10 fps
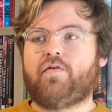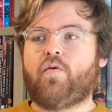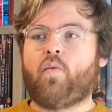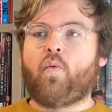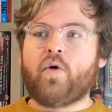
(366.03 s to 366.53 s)

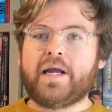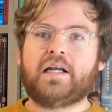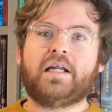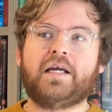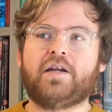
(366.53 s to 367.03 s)

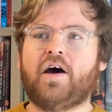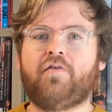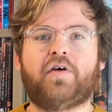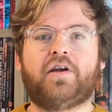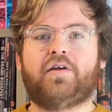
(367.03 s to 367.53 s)
weirdly
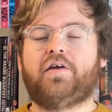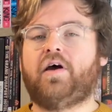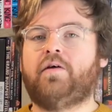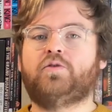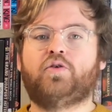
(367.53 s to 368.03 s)
enough, and
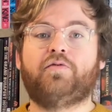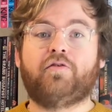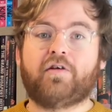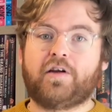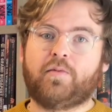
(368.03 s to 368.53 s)
I'm sure if you've
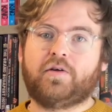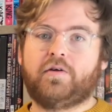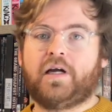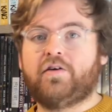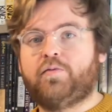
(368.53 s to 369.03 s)
read the
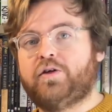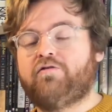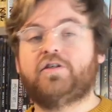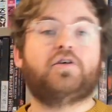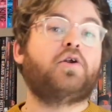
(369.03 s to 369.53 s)
Count of Monte
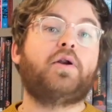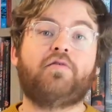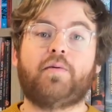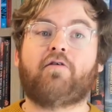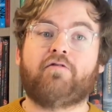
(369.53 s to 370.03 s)
Cristo, you know
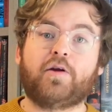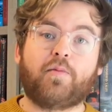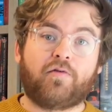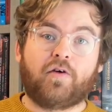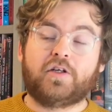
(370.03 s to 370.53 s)
anything about Greek
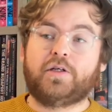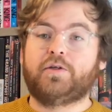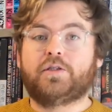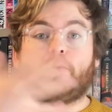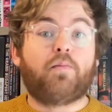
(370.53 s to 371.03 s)
mythology,
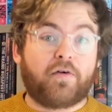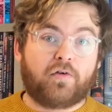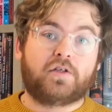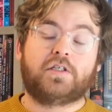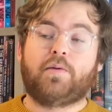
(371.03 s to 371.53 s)
which is what
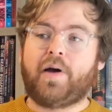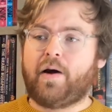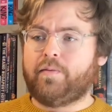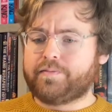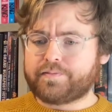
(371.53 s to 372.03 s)
Mythos is about.